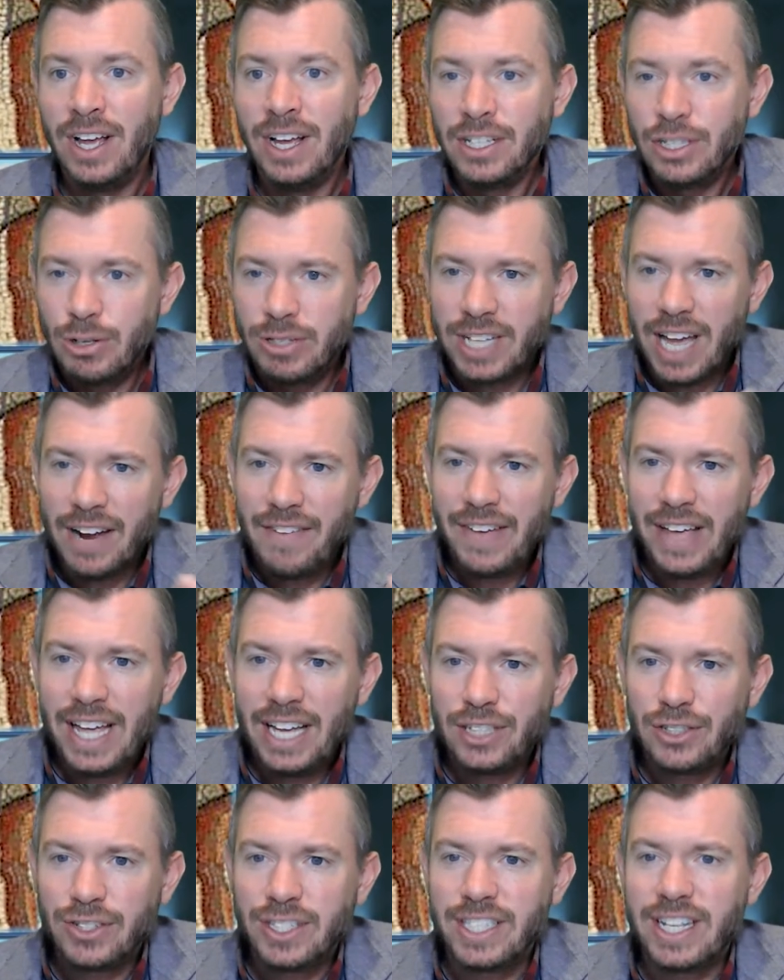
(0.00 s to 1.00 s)
So it's kind of
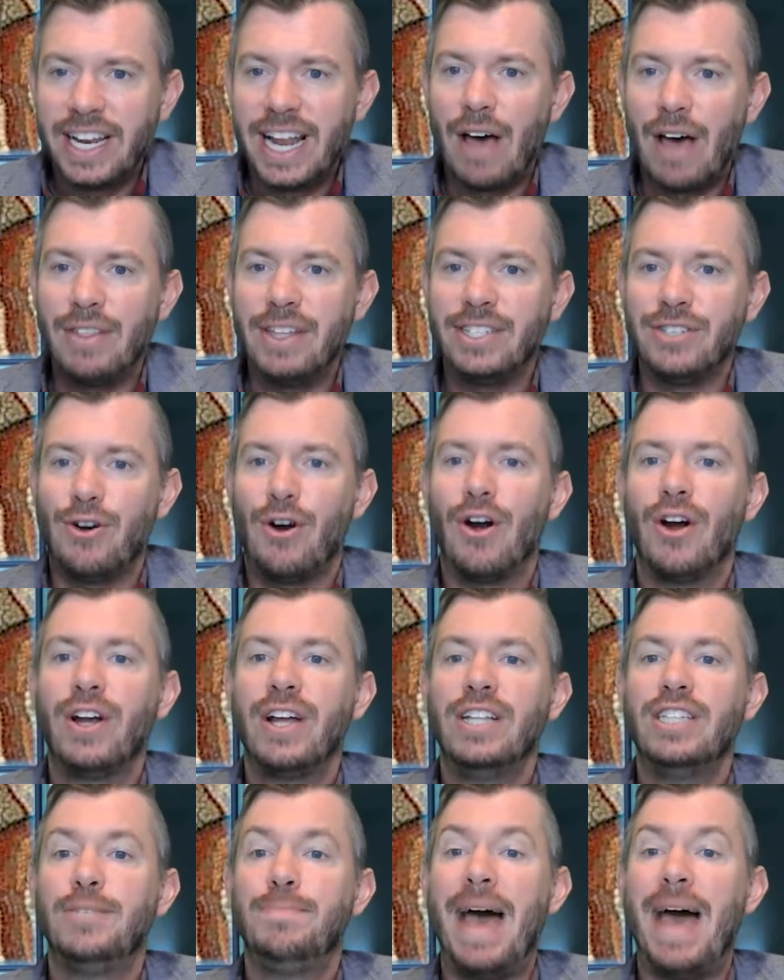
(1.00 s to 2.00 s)
interesting how this
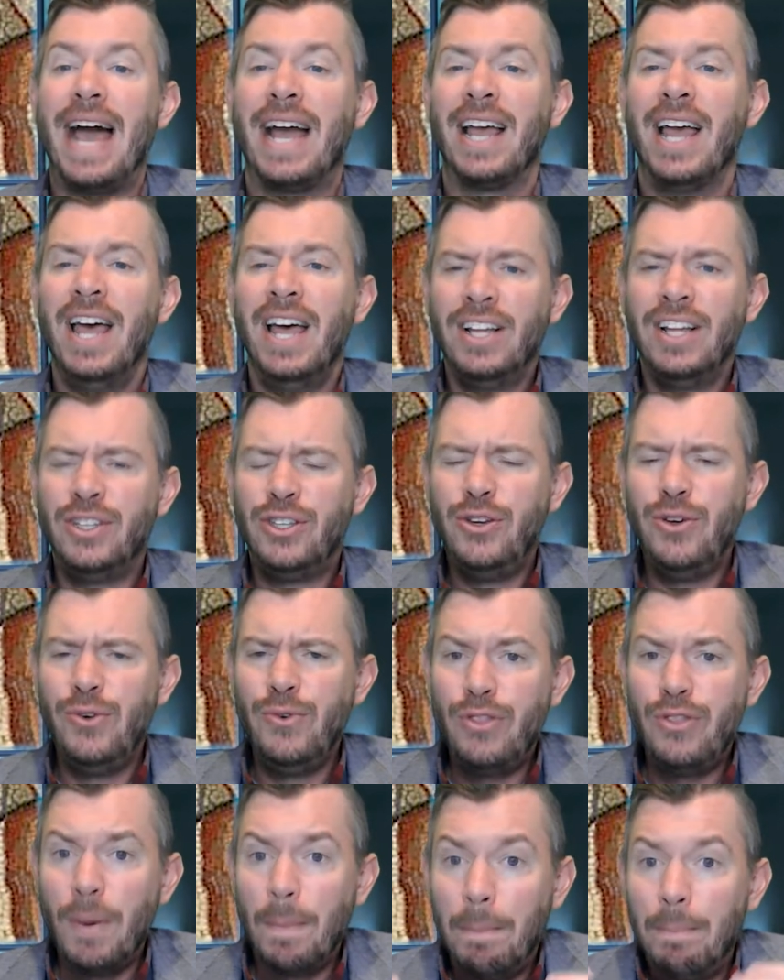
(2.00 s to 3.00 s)
harkens back to
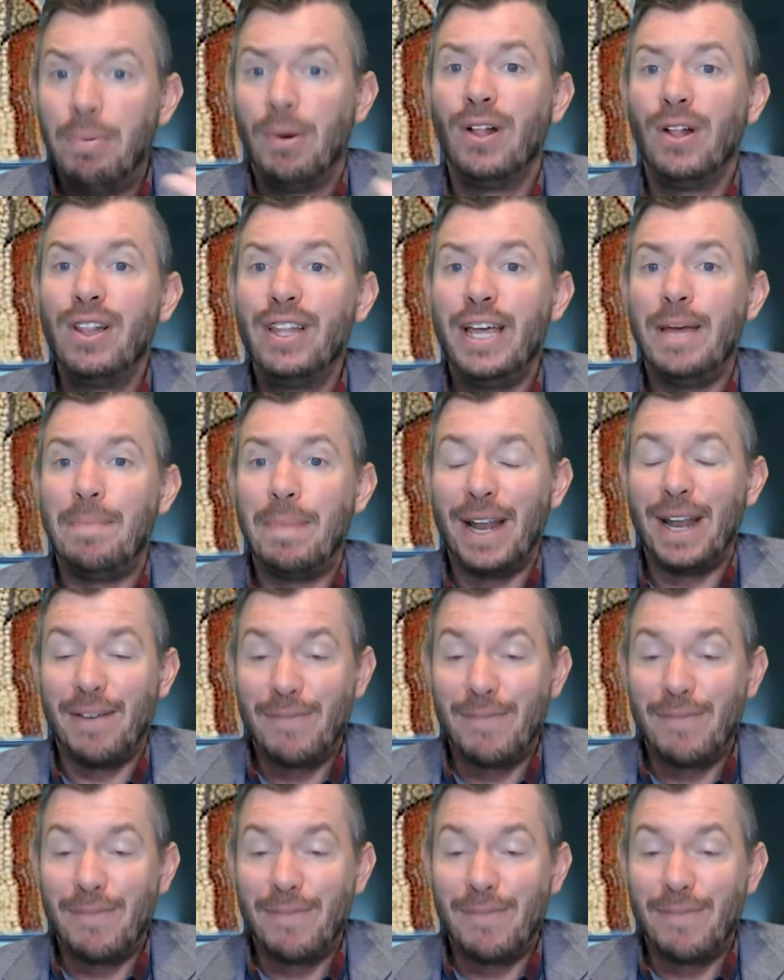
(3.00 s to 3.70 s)
the bull leaping.